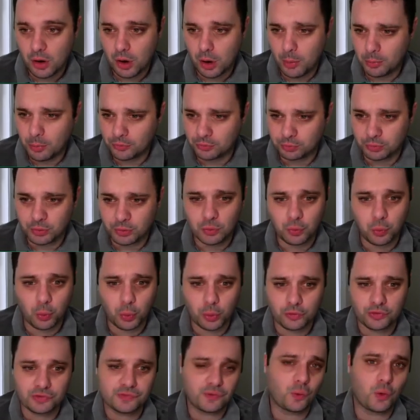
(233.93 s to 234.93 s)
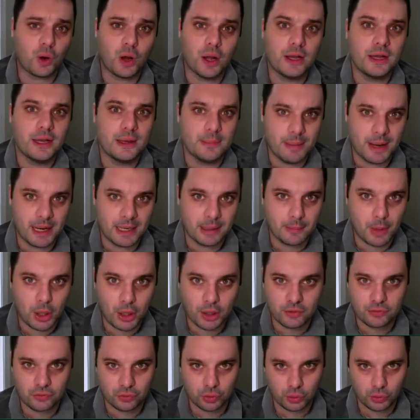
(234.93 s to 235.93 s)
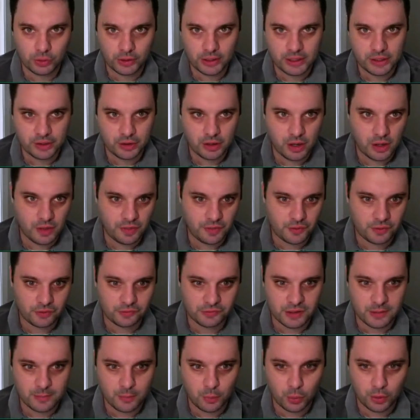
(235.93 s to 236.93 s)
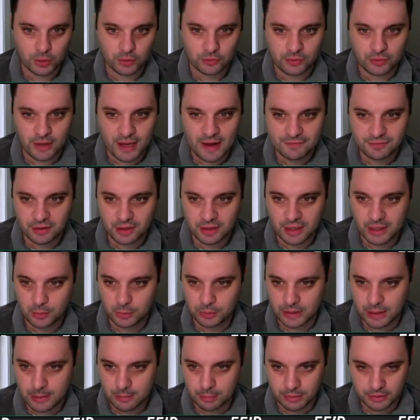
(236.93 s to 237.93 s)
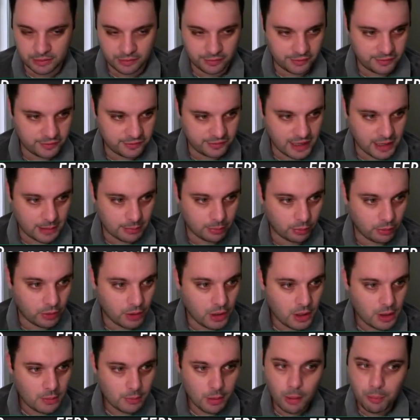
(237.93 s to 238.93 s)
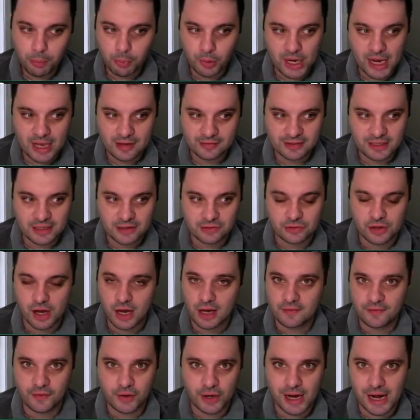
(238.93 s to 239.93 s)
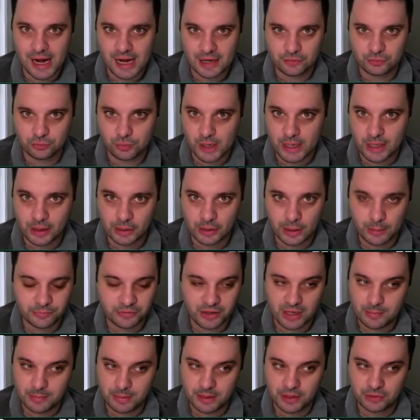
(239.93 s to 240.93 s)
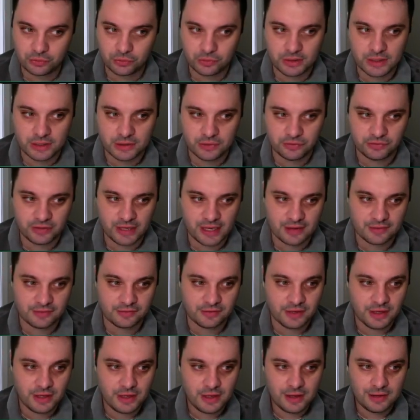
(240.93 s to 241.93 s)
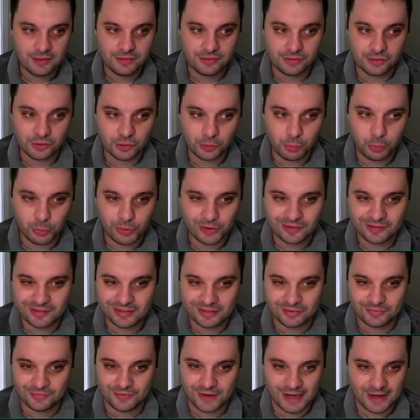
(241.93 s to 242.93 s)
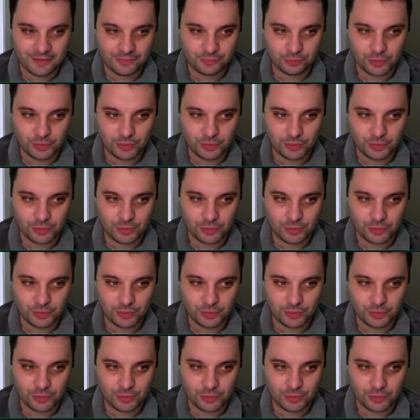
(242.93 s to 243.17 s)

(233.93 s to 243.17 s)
almost 3/4 of a run in betting markets early here on Thursday morning. So have to like what they bring to the table. Bo Brieski is not a very high strikeout upside pitcher. He just has 0.65